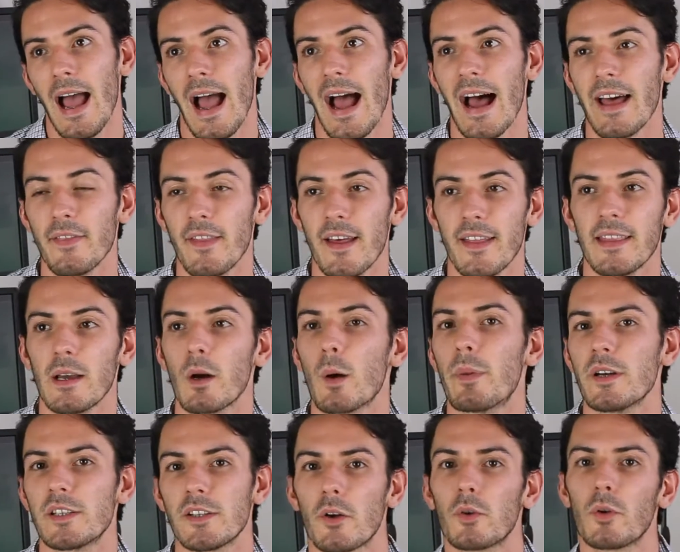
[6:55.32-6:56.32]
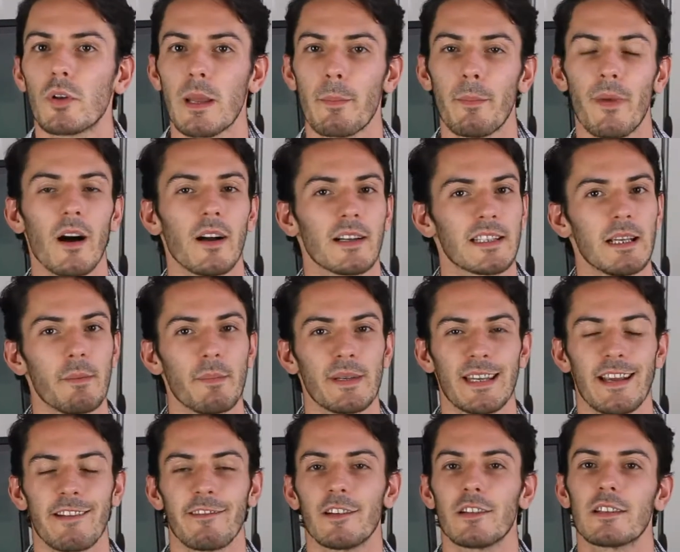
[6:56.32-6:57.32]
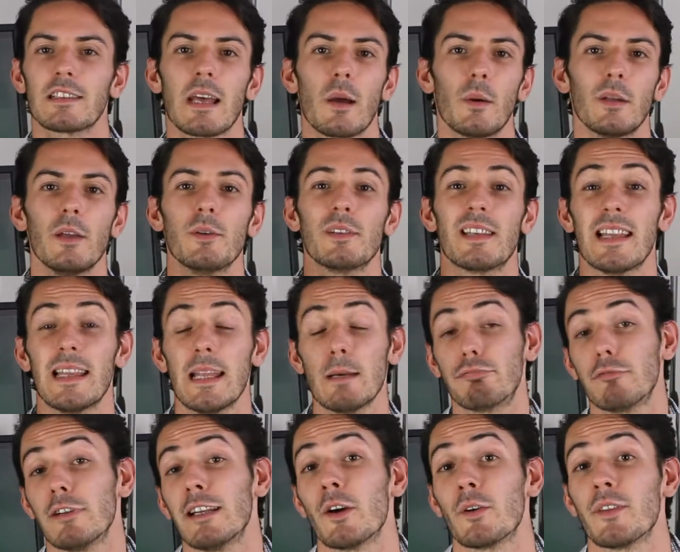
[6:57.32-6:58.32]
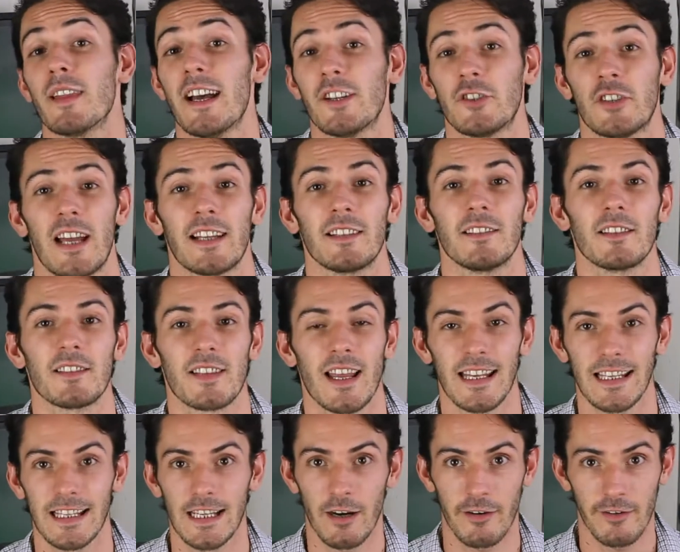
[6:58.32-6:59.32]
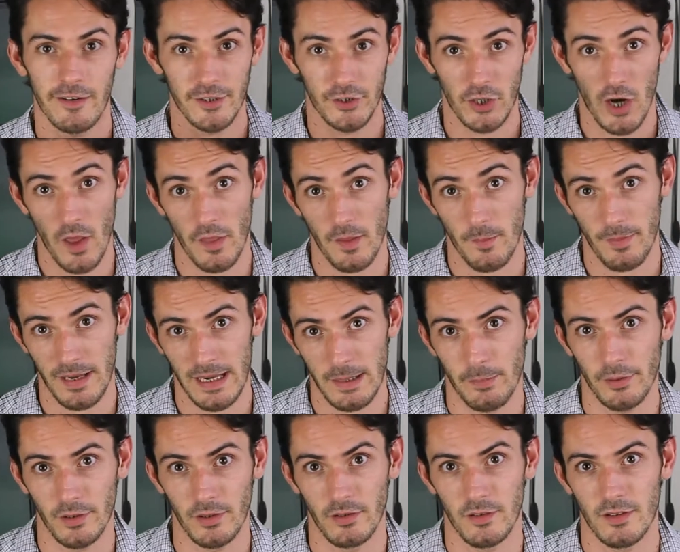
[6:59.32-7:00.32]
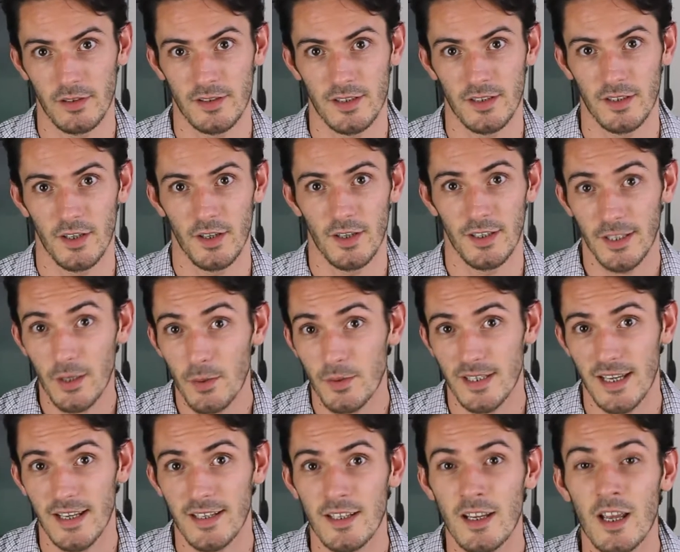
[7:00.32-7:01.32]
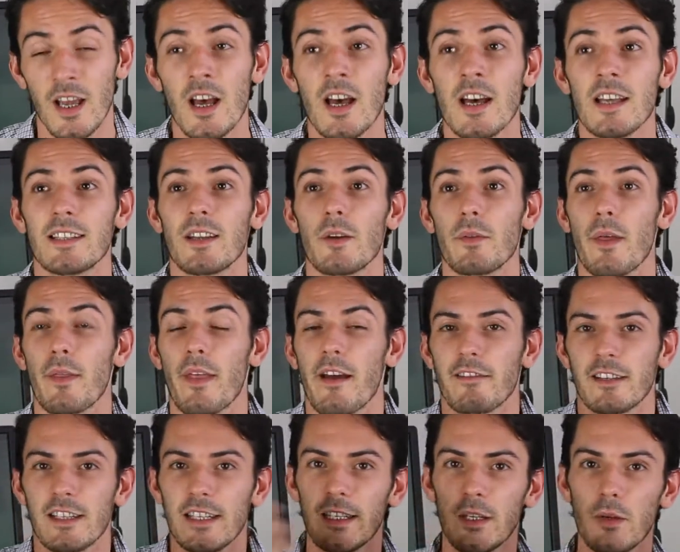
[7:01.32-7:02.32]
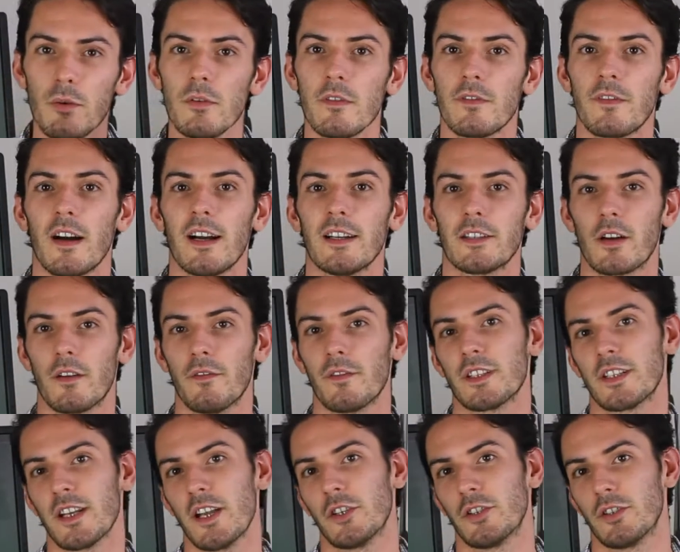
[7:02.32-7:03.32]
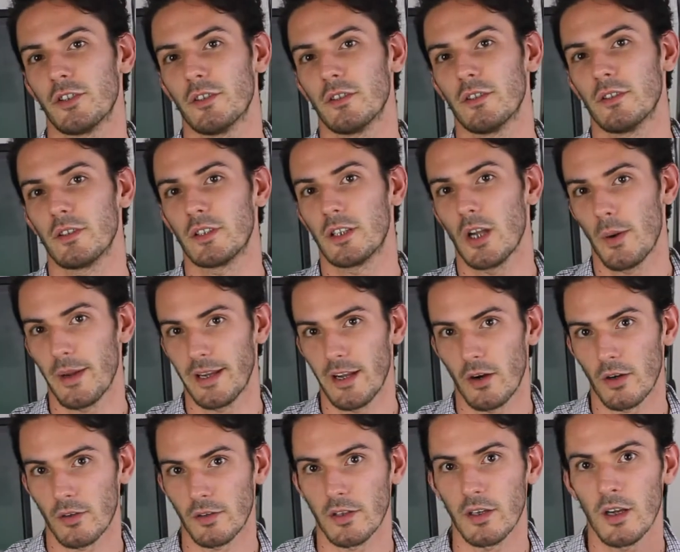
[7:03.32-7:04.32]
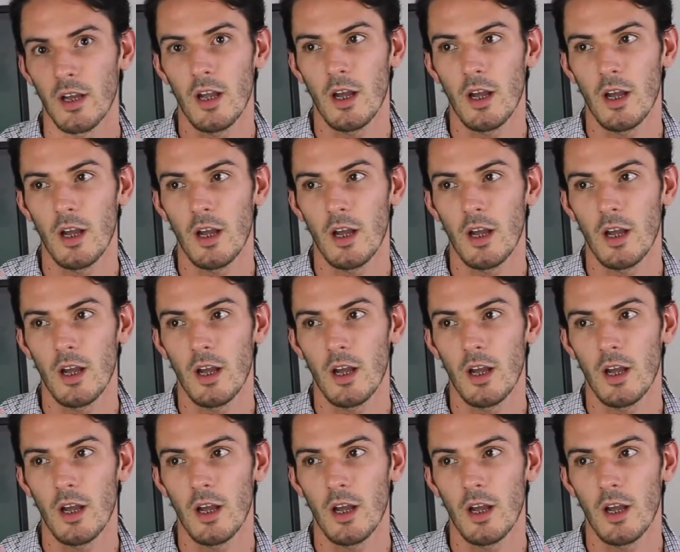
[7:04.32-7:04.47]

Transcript: And then they will put it on all their marketing materials, they will use it liberally on their channels and encourage other people to use it so that there is a unified conversation going on